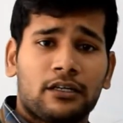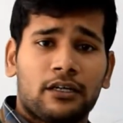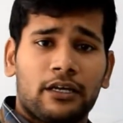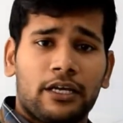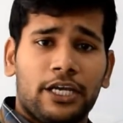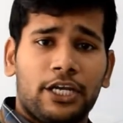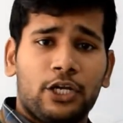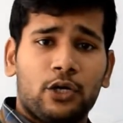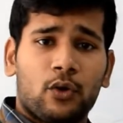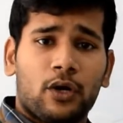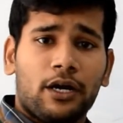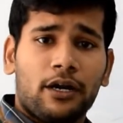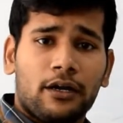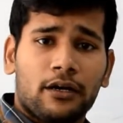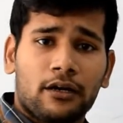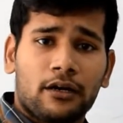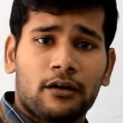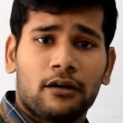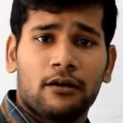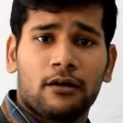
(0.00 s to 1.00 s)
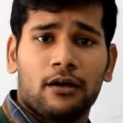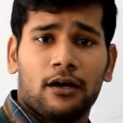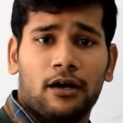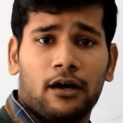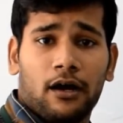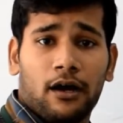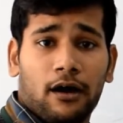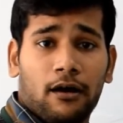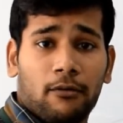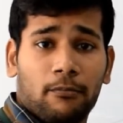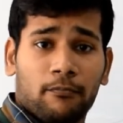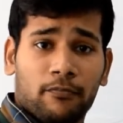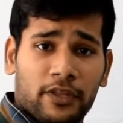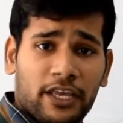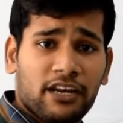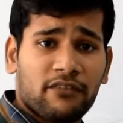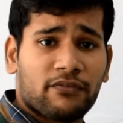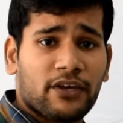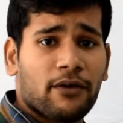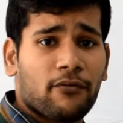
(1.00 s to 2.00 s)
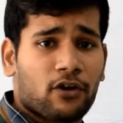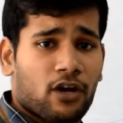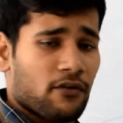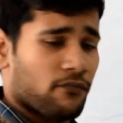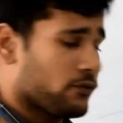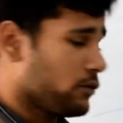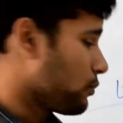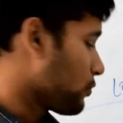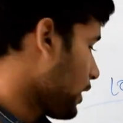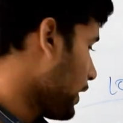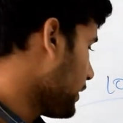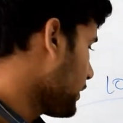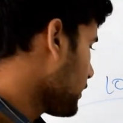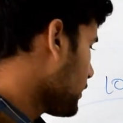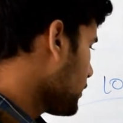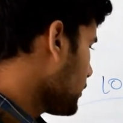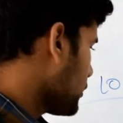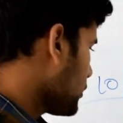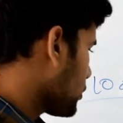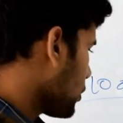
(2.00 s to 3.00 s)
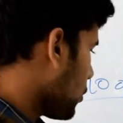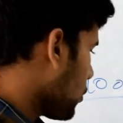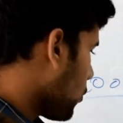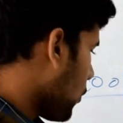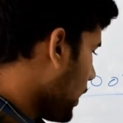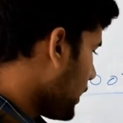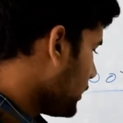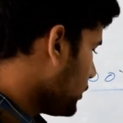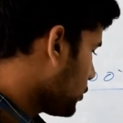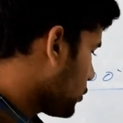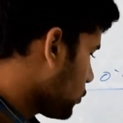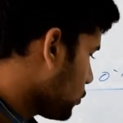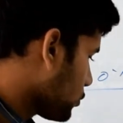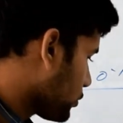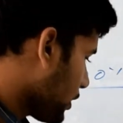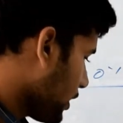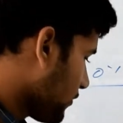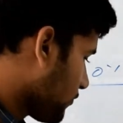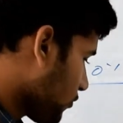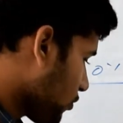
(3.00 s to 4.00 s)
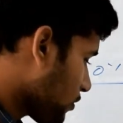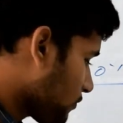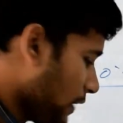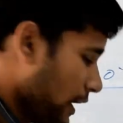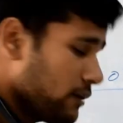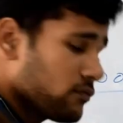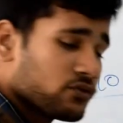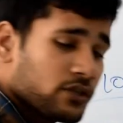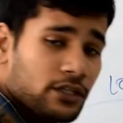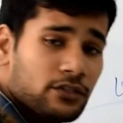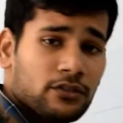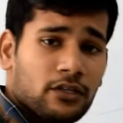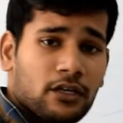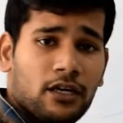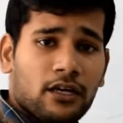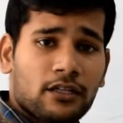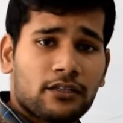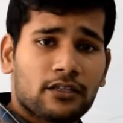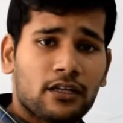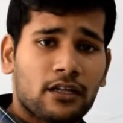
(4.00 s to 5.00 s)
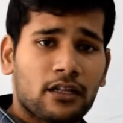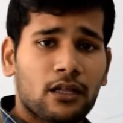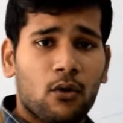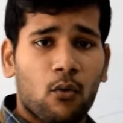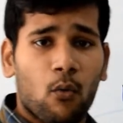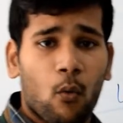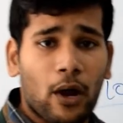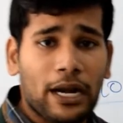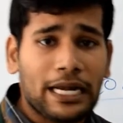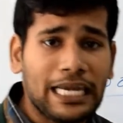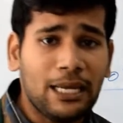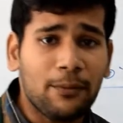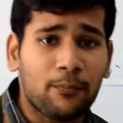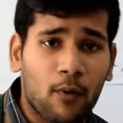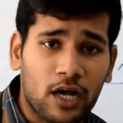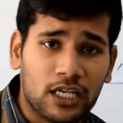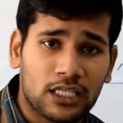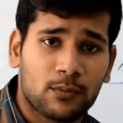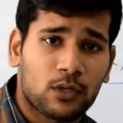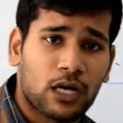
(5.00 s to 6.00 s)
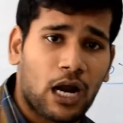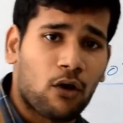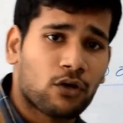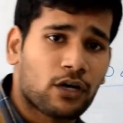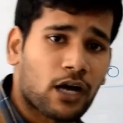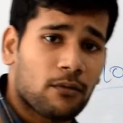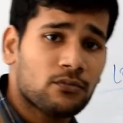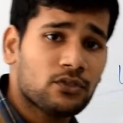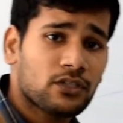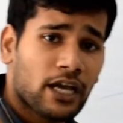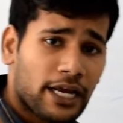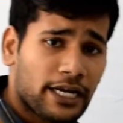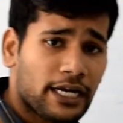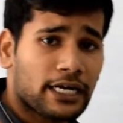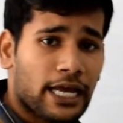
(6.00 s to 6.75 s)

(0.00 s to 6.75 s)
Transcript: in your in favor of you, right? So 1, 2, 3, 4, 5, 6, these are the only possible outcomes in a